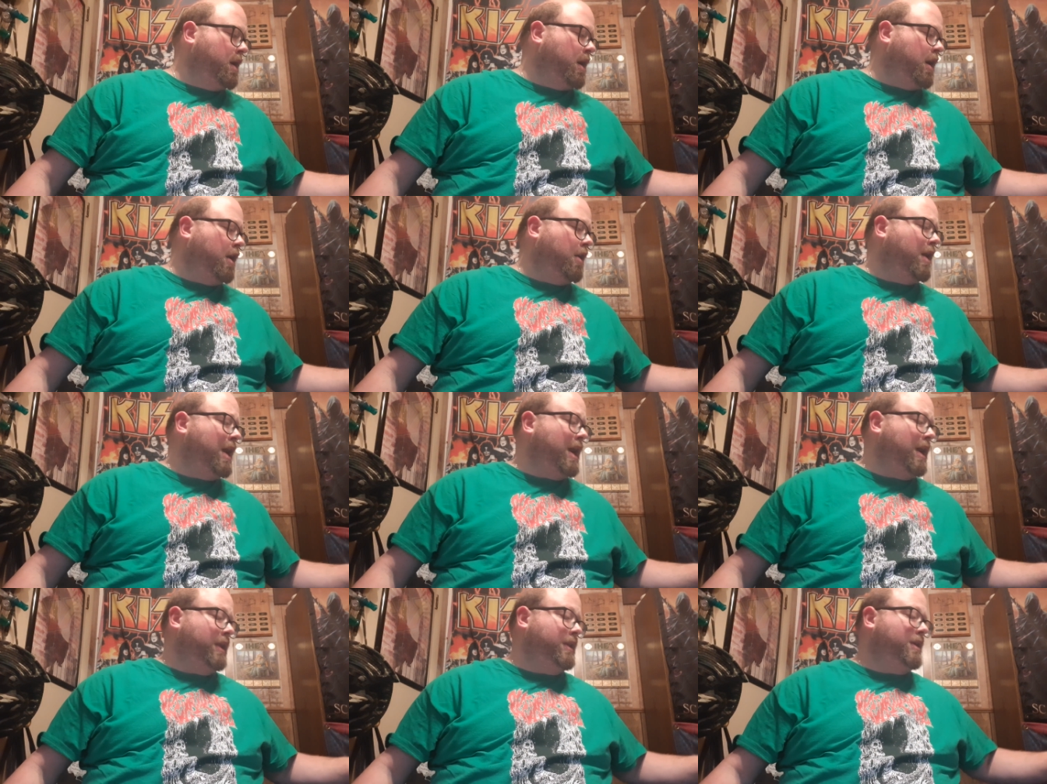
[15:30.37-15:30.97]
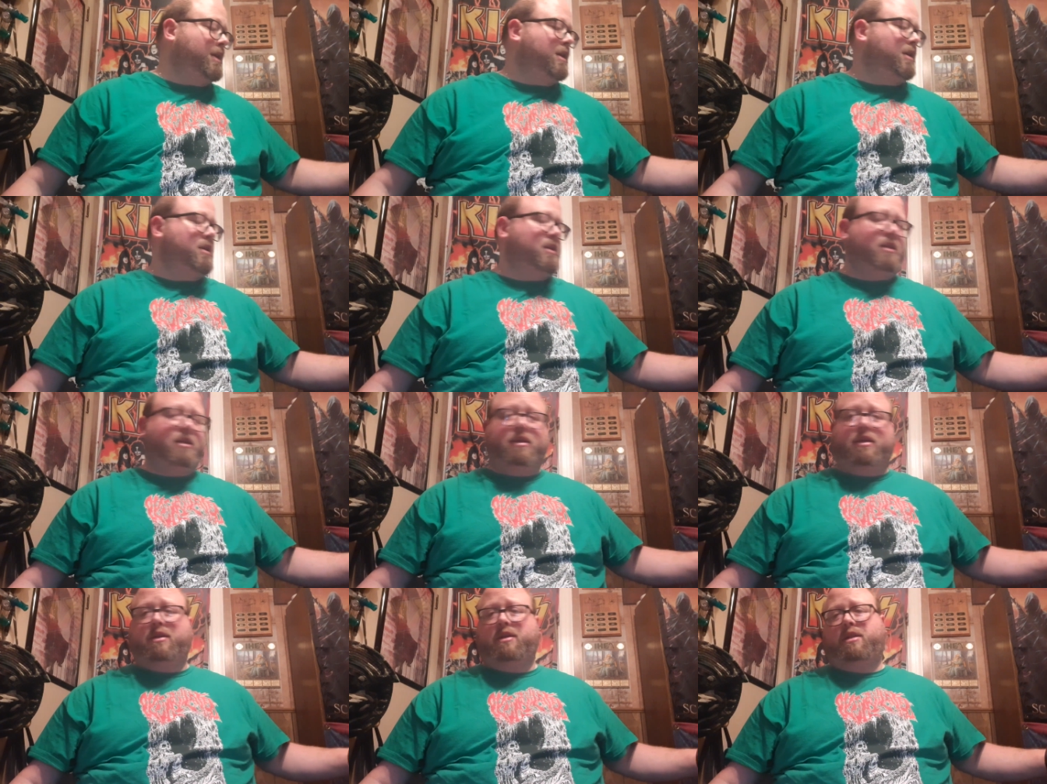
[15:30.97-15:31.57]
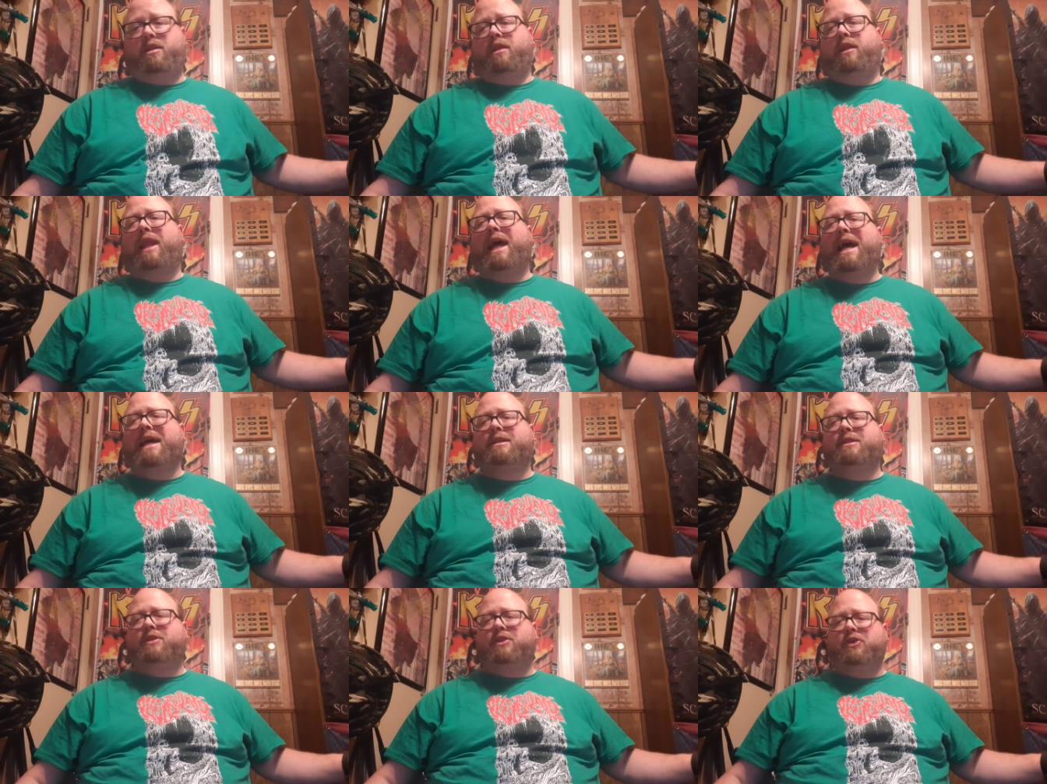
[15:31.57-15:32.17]
all right
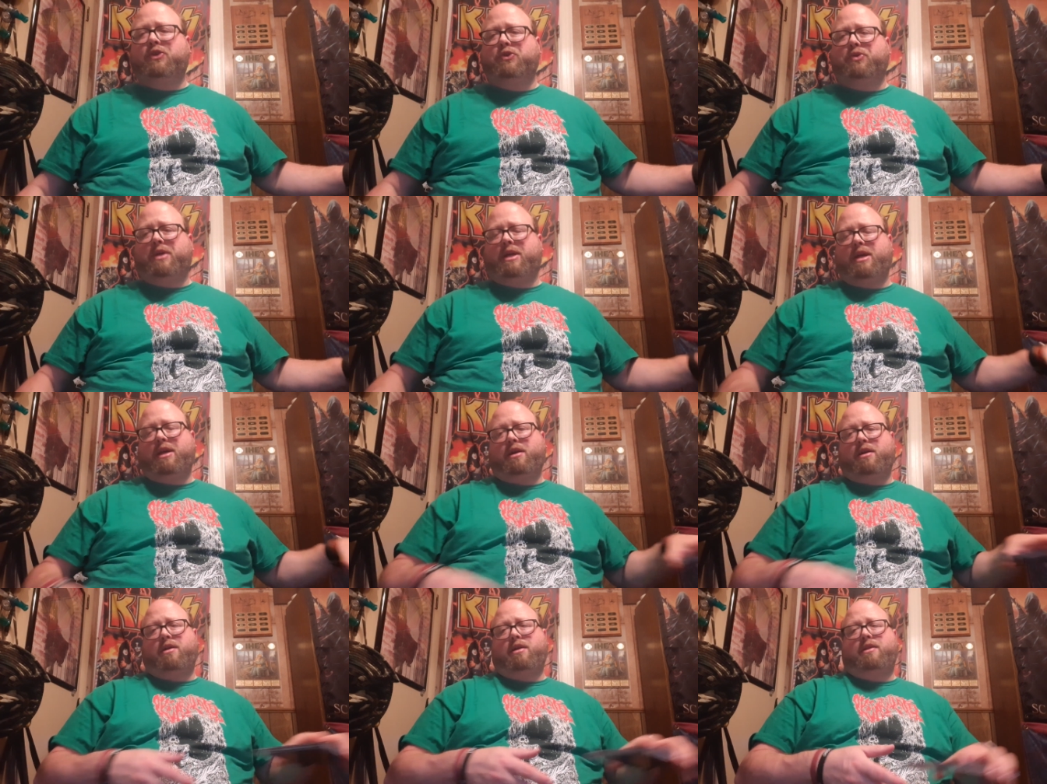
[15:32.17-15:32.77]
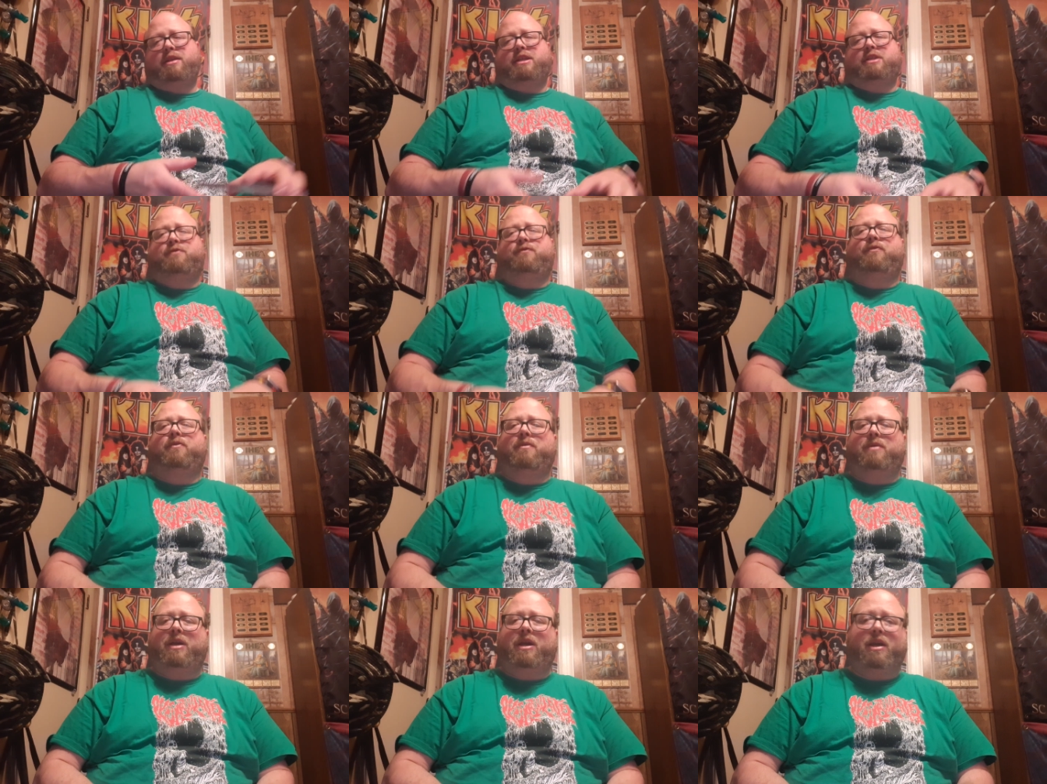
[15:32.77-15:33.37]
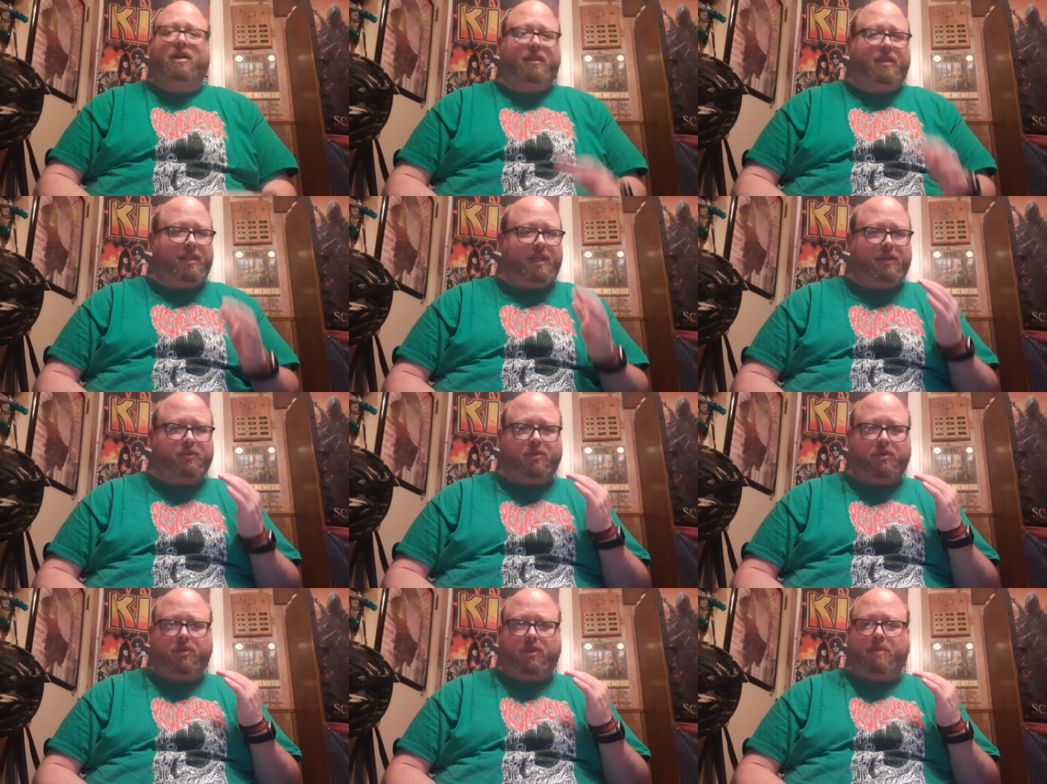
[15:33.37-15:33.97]
last two here this and
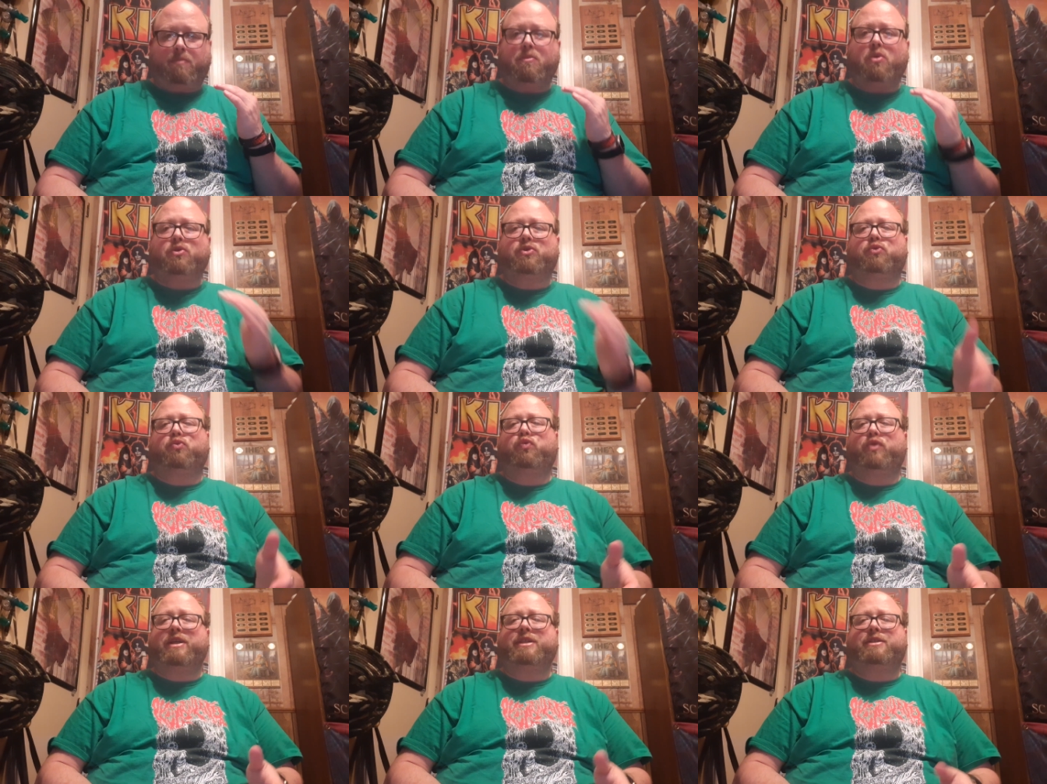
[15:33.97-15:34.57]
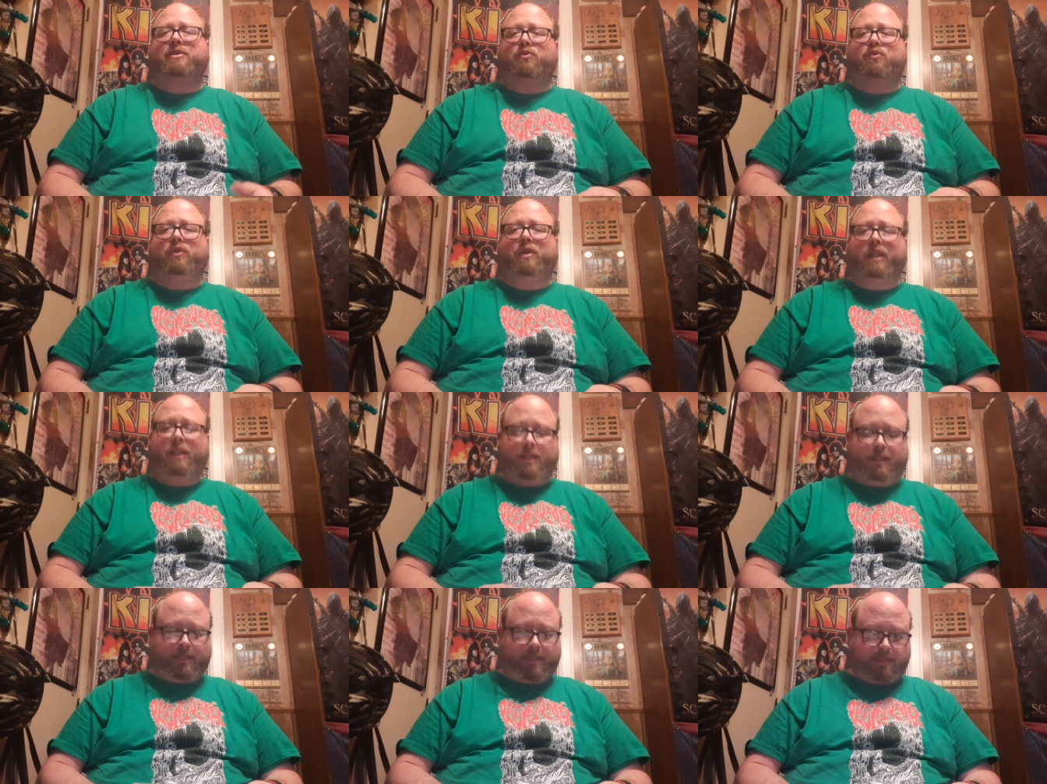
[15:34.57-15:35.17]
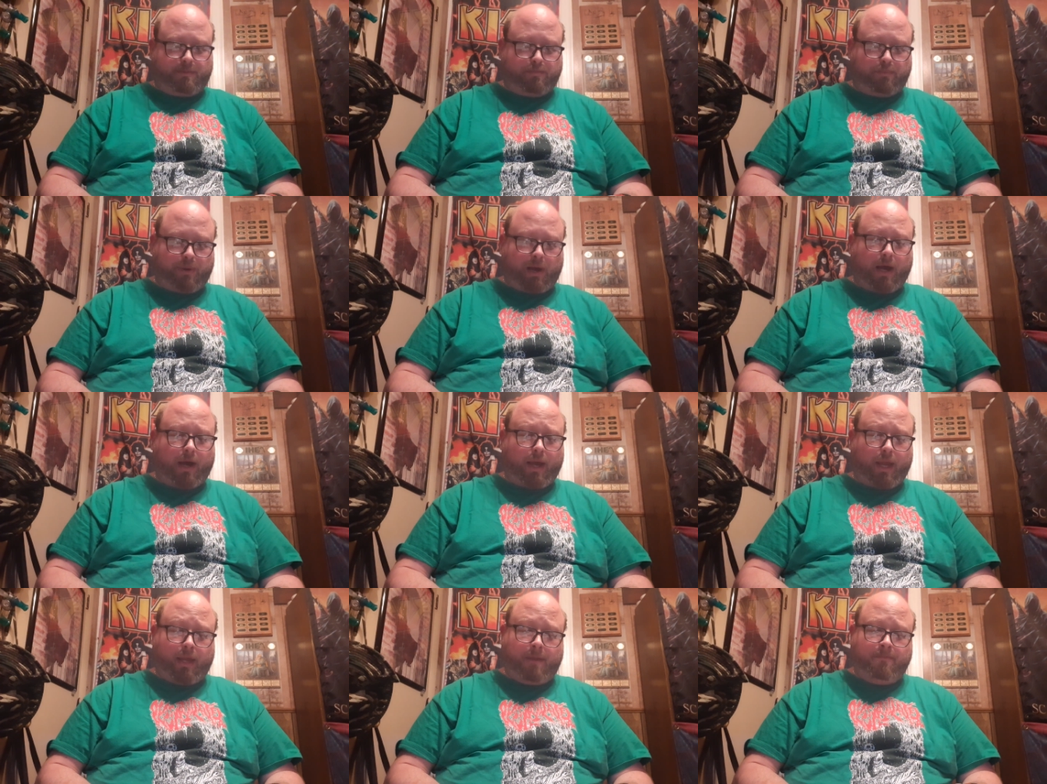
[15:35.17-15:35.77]
these are the most recent releases
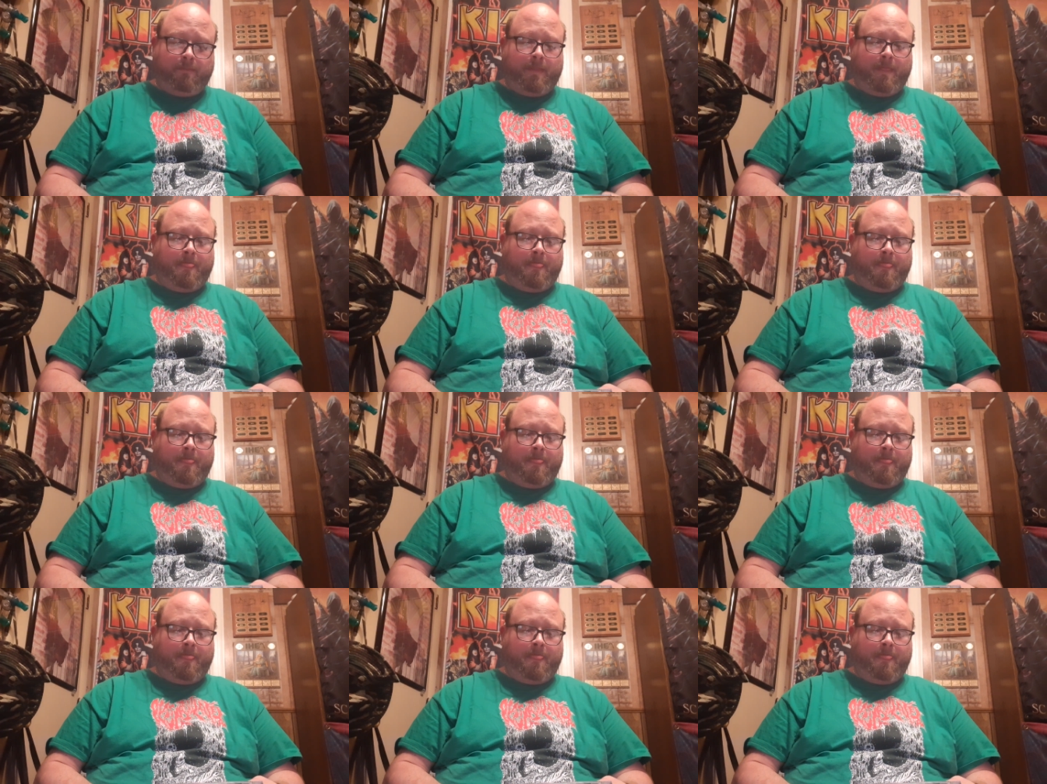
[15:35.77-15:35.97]
by